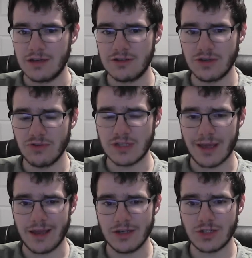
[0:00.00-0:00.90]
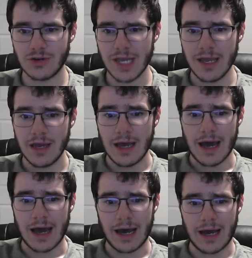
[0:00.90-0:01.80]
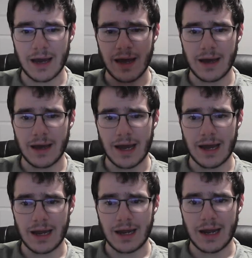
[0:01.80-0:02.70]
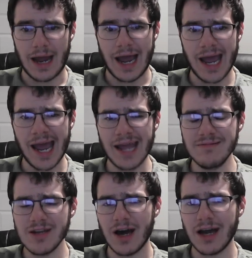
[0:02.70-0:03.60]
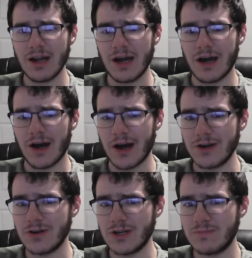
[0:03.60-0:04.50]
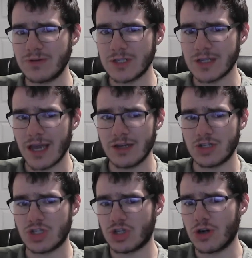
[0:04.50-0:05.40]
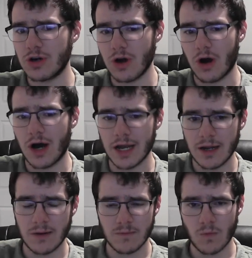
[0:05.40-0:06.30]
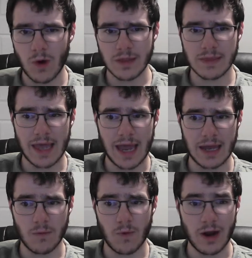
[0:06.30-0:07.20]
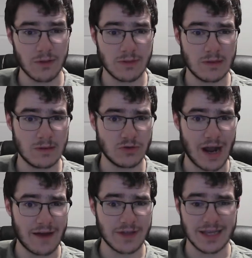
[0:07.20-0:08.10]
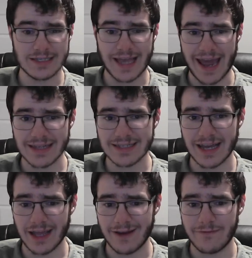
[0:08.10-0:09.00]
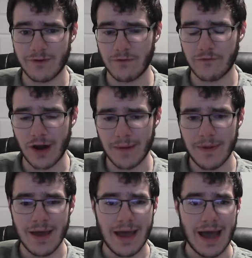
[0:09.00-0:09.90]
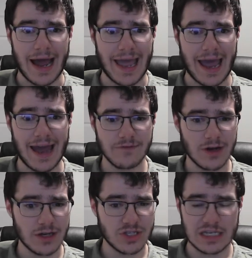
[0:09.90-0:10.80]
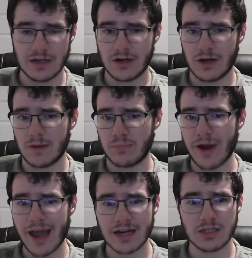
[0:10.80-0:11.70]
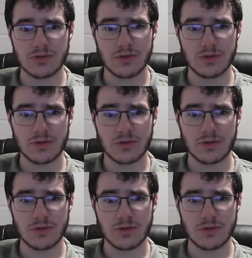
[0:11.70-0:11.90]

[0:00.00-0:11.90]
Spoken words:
due to injury. I'm not 100% sure on where DraftKings has that info from. I have not seen it on the practice